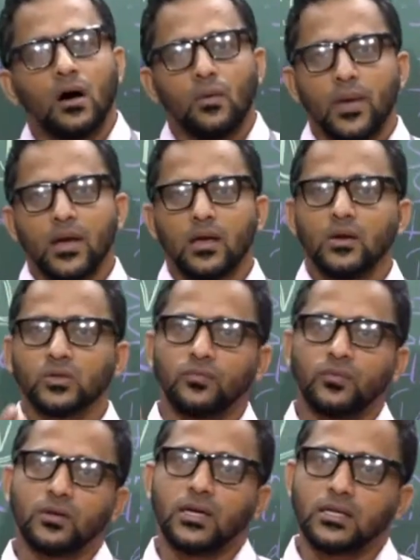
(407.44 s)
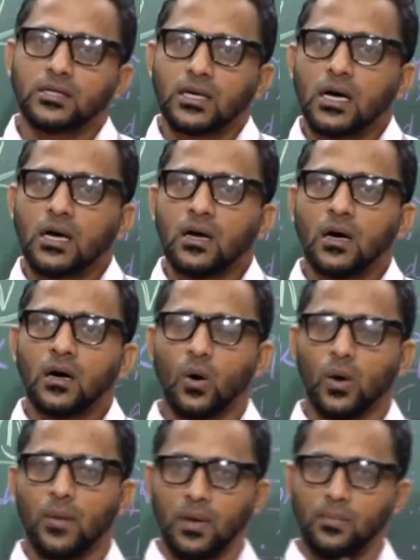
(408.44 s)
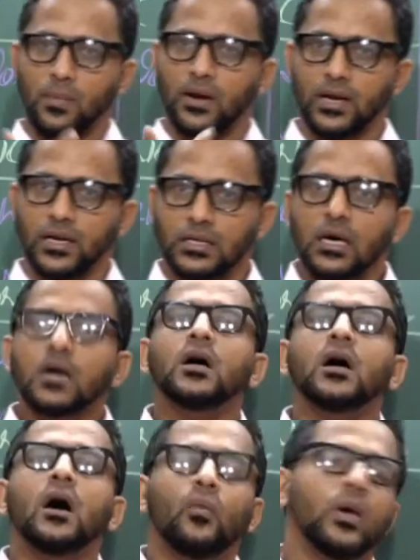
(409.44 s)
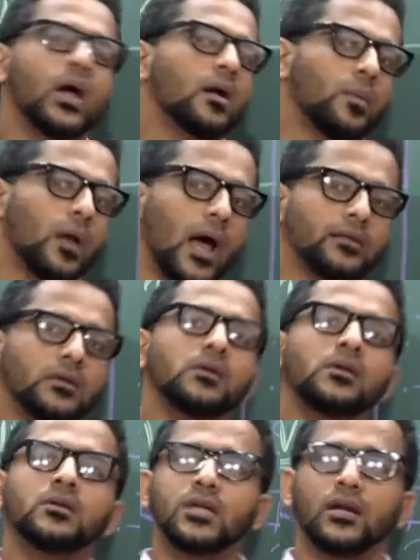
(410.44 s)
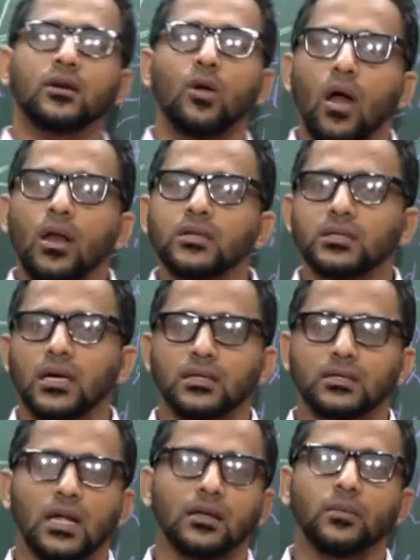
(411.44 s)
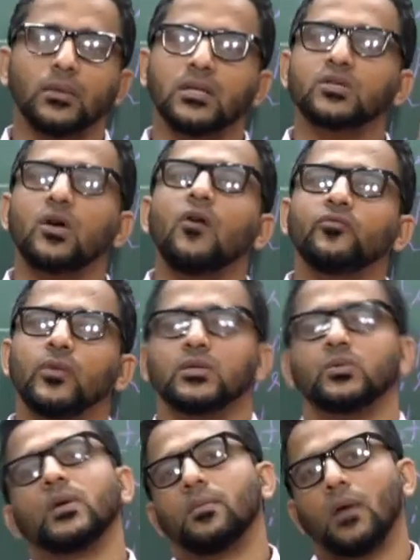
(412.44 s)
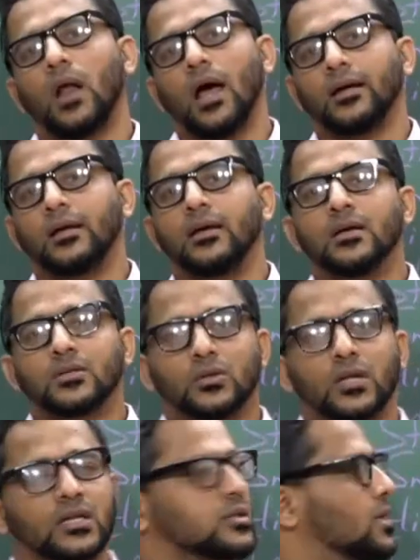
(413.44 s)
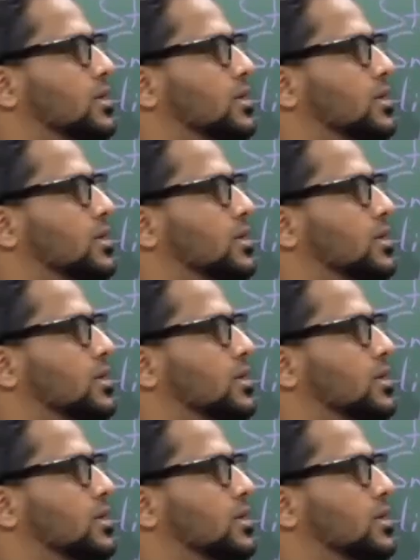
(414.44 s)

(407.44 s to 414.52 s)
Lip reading: making use of the data, okay, people data, we are applying the technology, that is nothing but the softwares we are applying. So that's